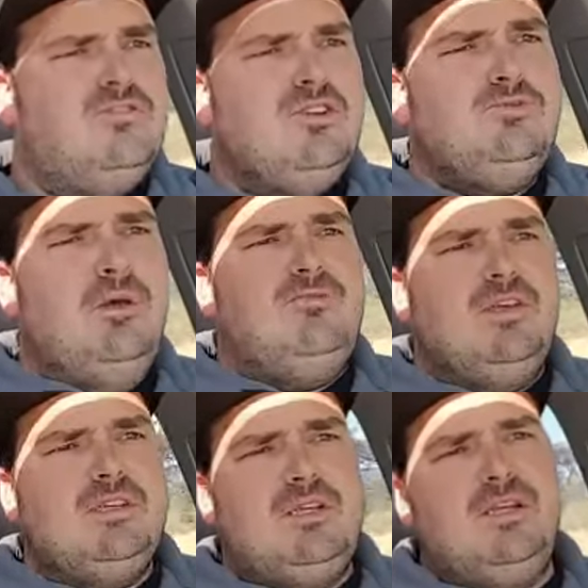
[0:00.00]
Just went and
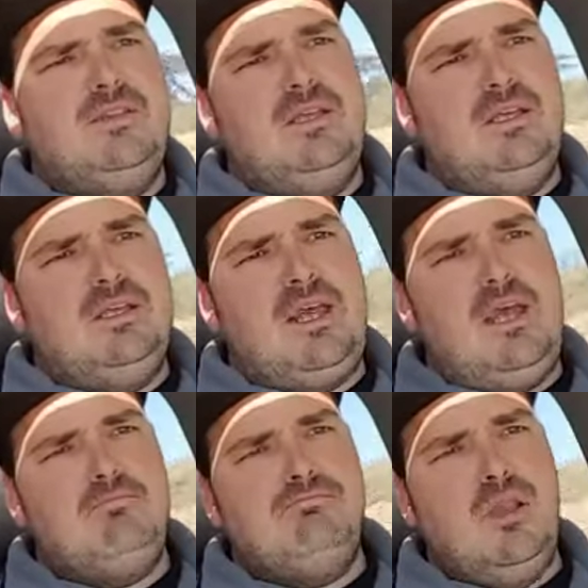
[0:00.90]
visited the
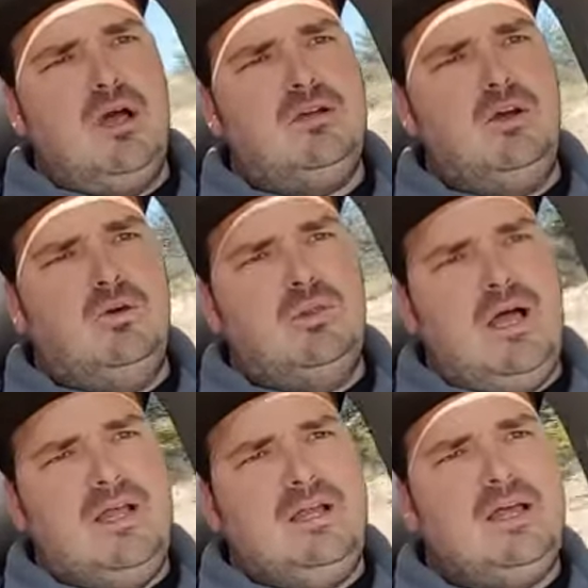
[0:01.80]
Cape Blanco
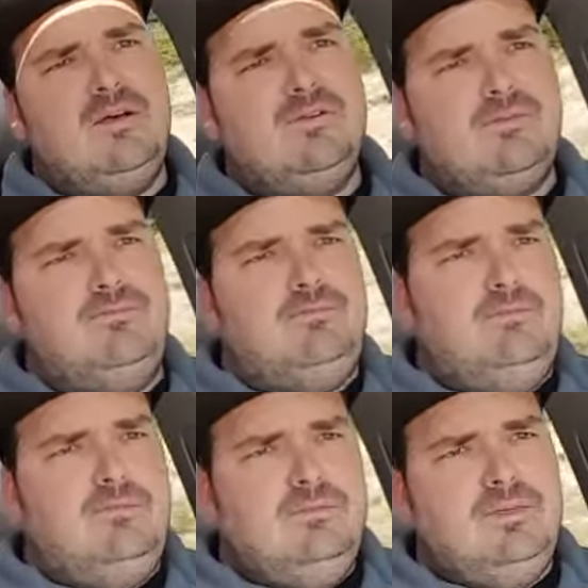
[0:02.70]
Lighthouse.
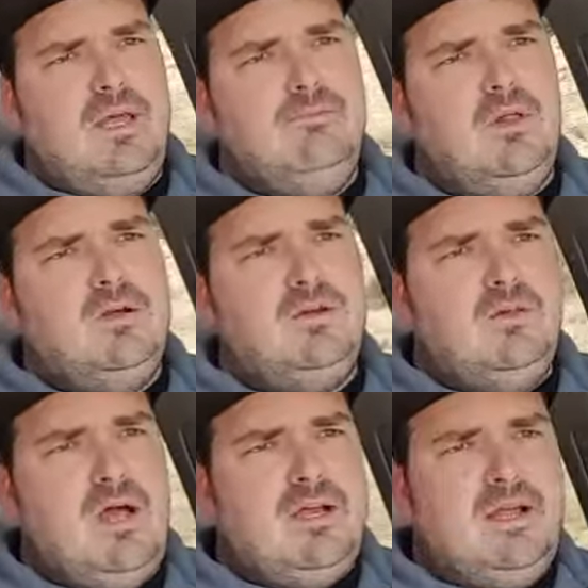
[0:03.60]
Cape Blanco
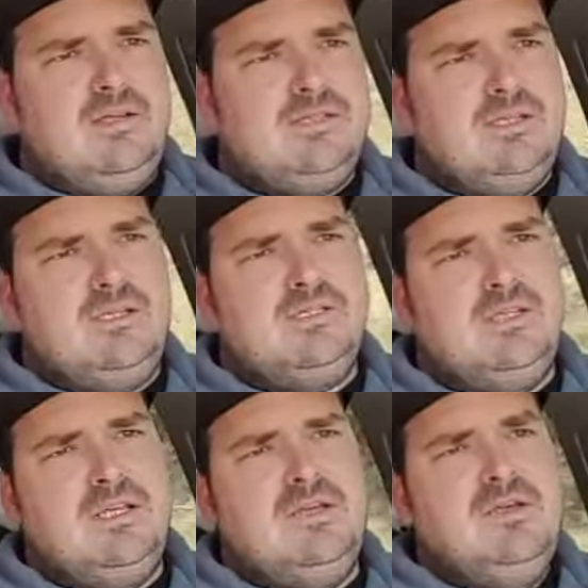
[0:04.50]
Lighthouse is
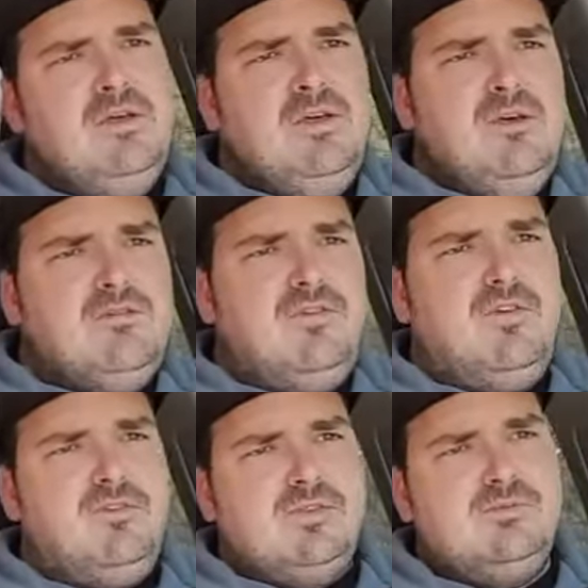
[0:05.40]
the
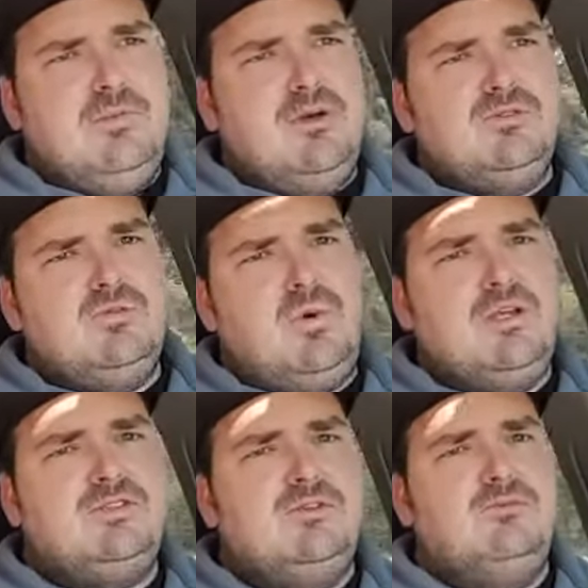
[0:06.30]
furthest most
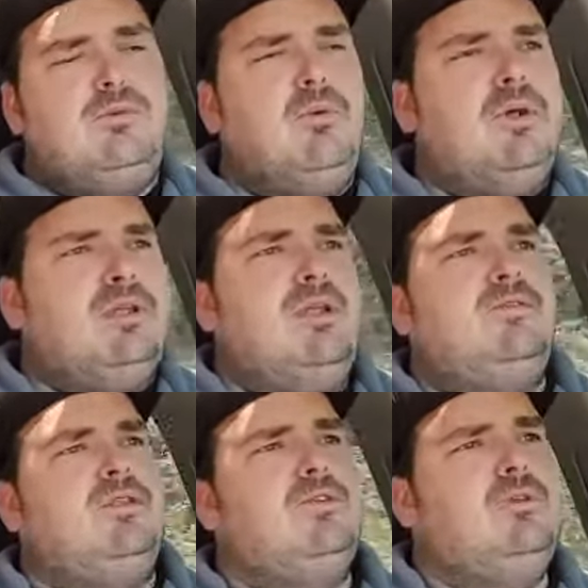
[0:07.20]
western point
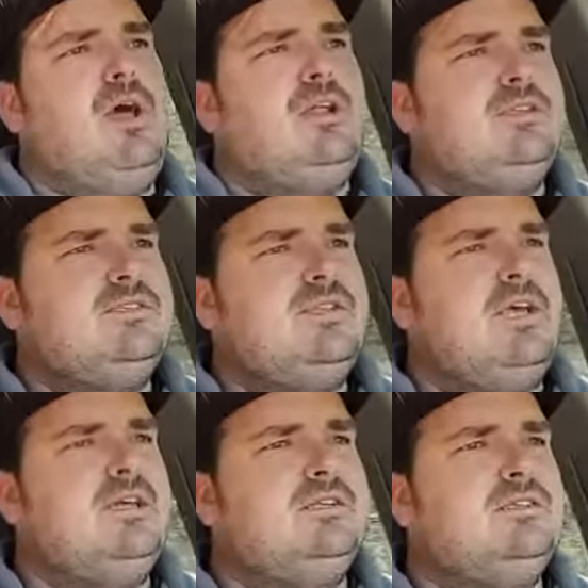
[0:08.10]
in the United
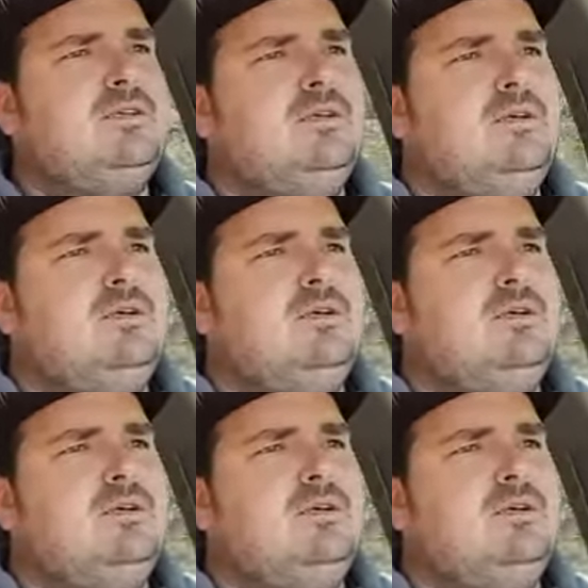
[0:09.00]
States.